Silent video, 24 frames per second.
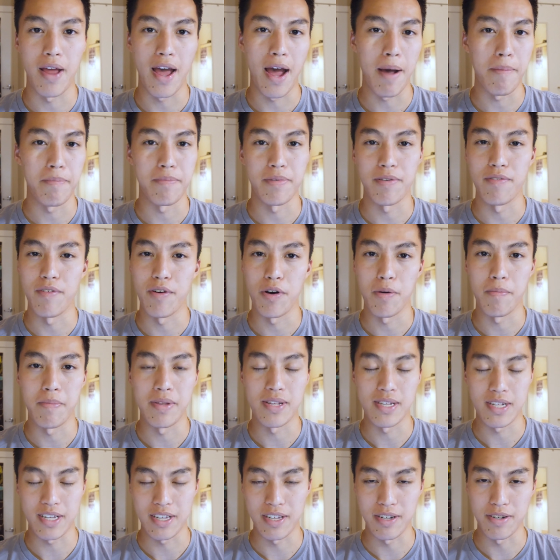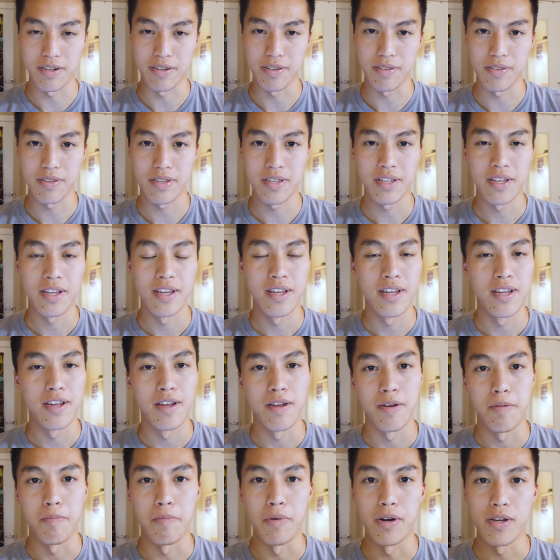app development skills.
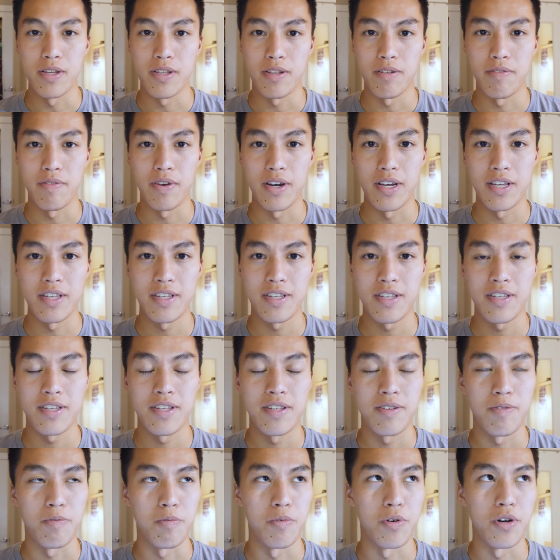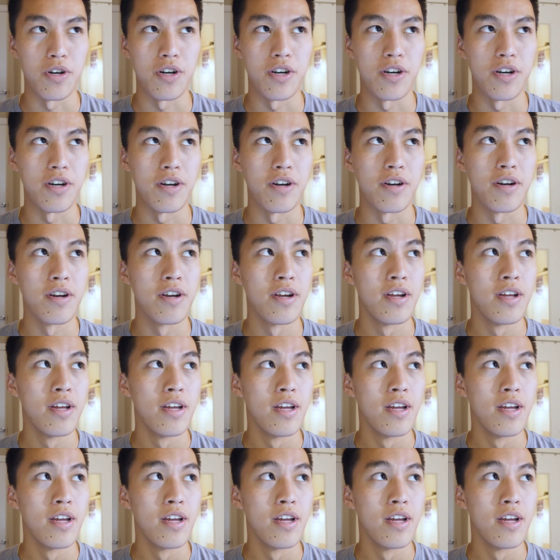Most of us were